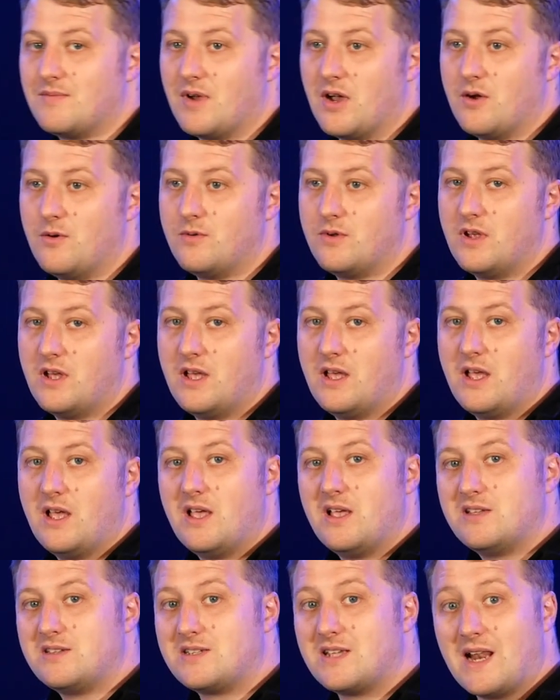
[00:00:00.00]
mode.
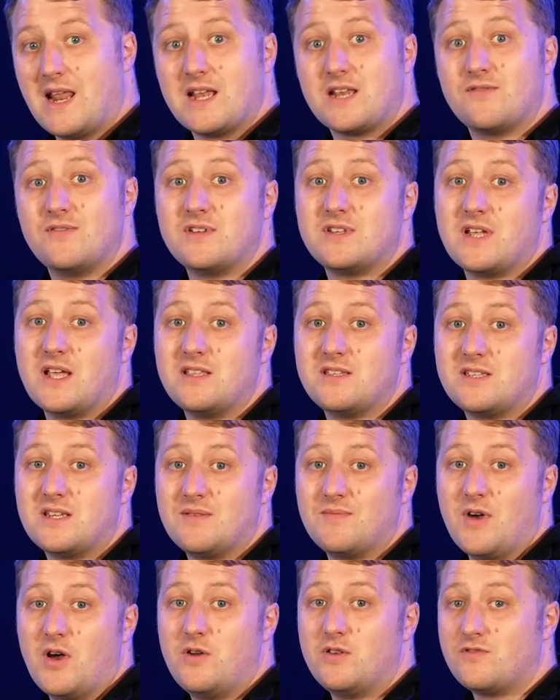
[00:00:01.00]
Selective
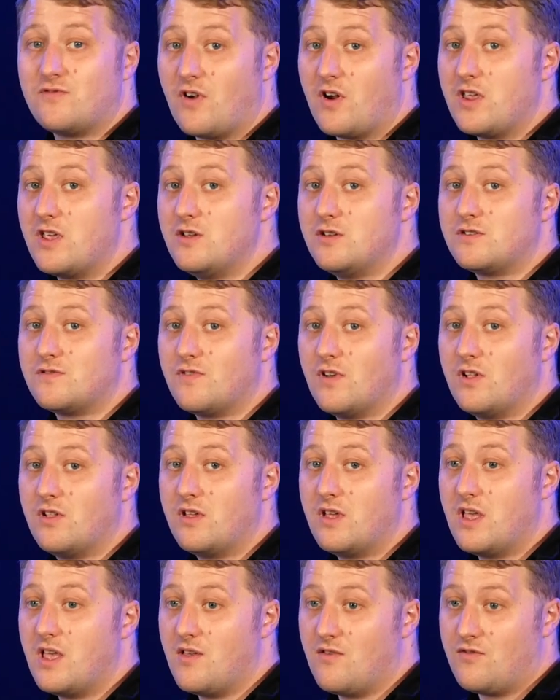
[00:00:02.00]
intensity mode is very
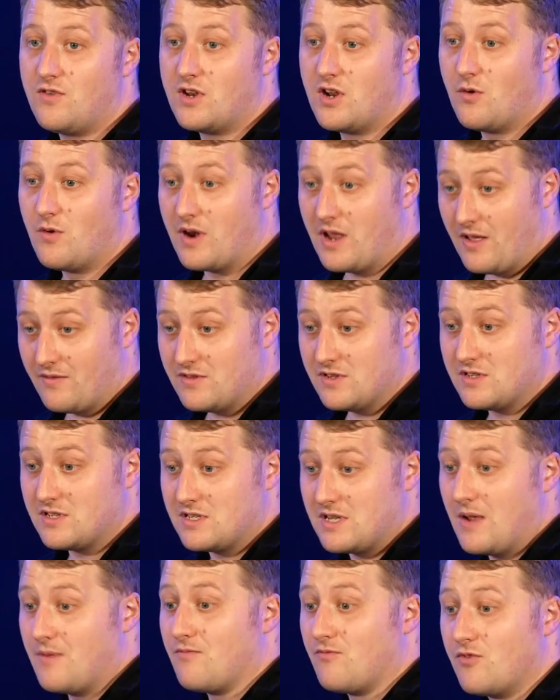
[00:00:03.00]
useful if you don't want to have to
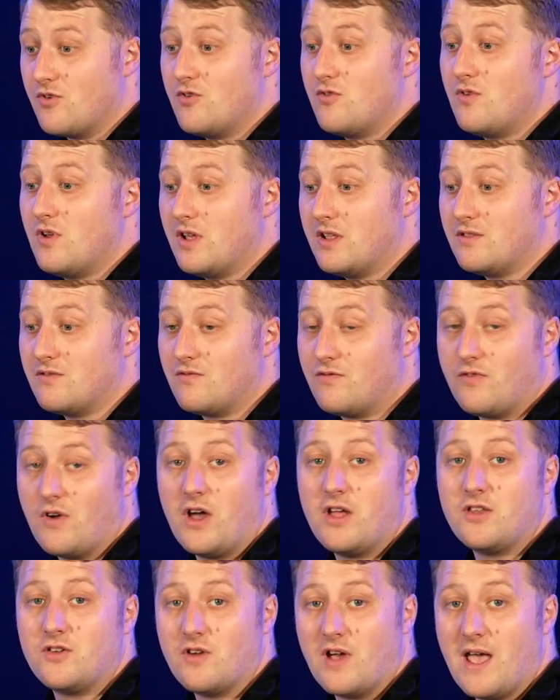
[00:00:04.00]
step through and
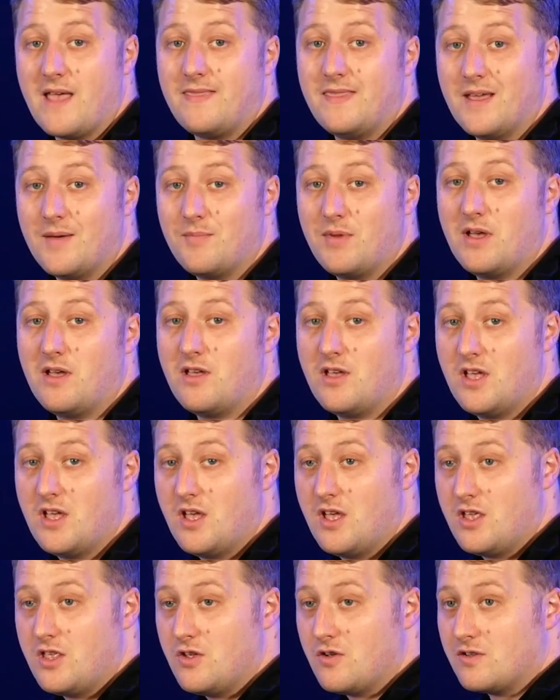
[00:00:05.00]
find your head number.
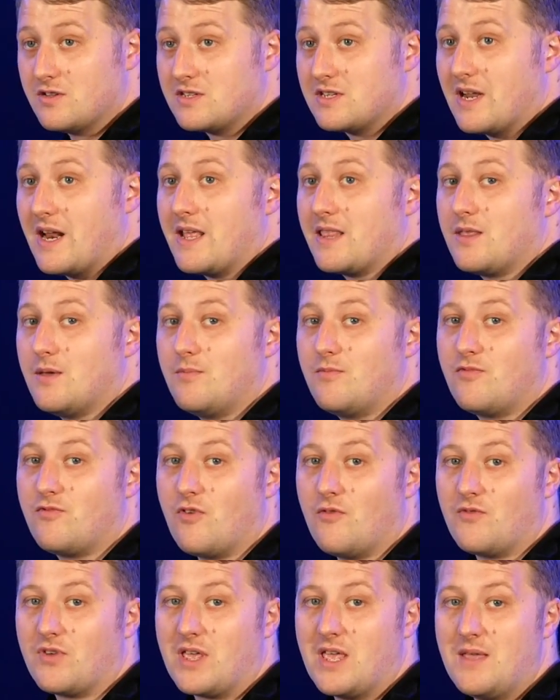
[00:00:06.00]
You can select them
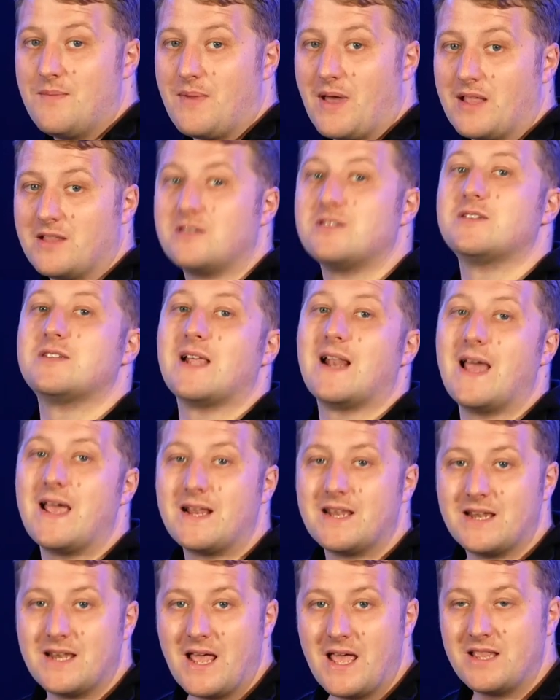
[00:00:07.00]
from the keypad,
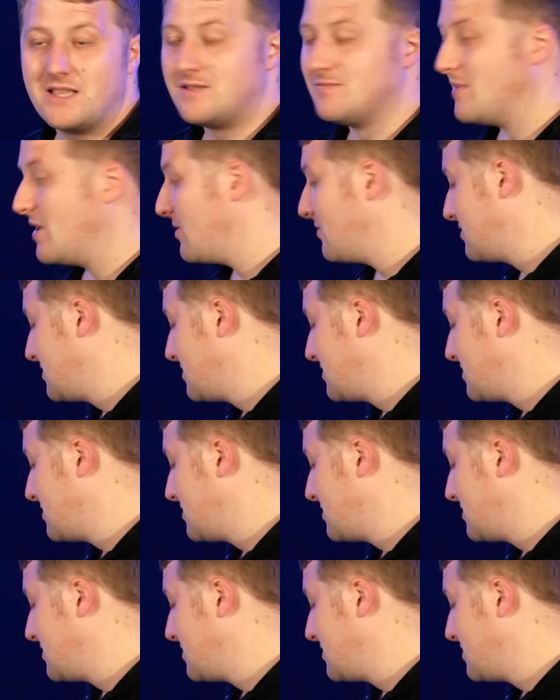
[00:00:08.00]
selected heads mode.